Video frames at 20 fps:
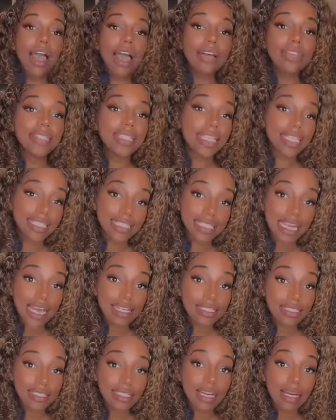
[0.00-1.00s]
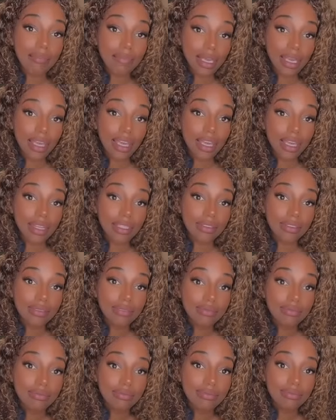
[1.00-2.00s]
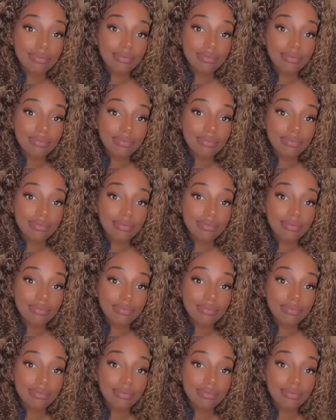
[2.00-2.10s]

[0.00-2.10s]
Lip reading: y'all have success coming in